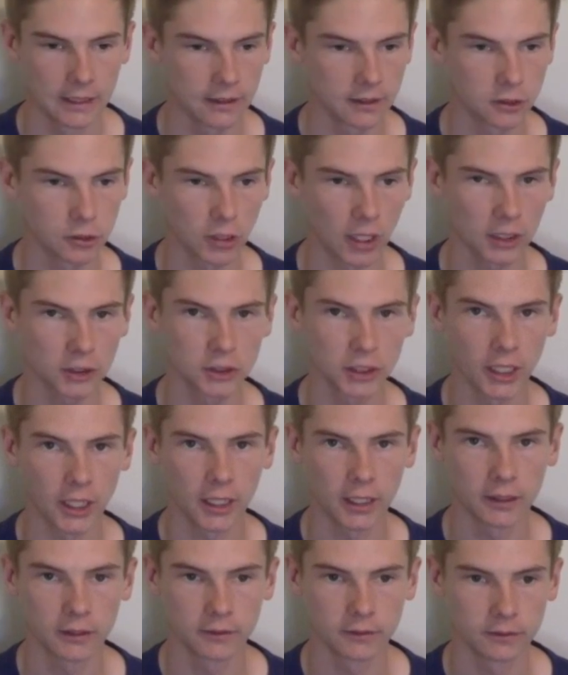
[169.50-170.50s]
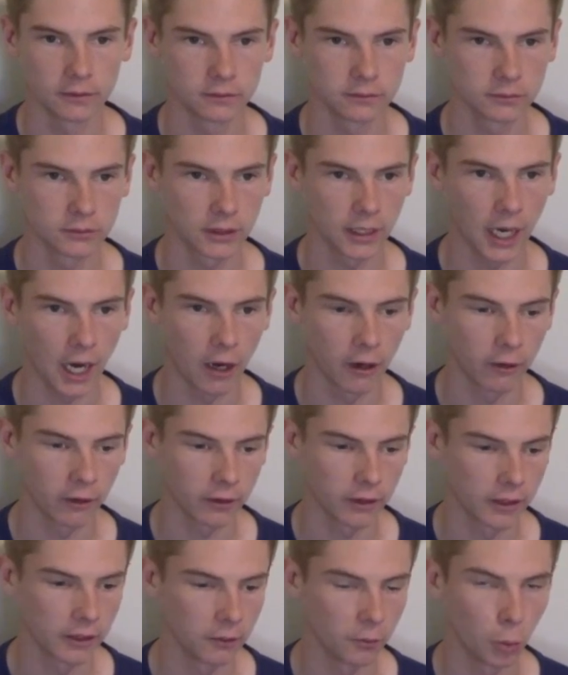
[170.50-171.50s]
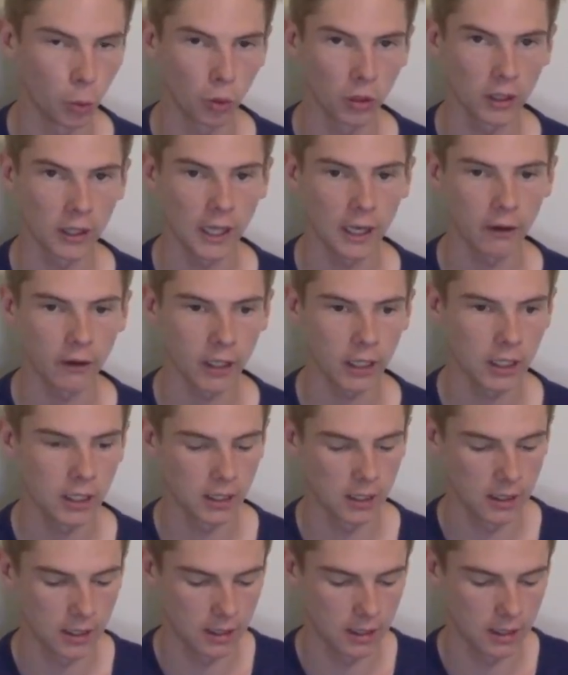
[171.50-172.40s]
structure, current, and water clarity.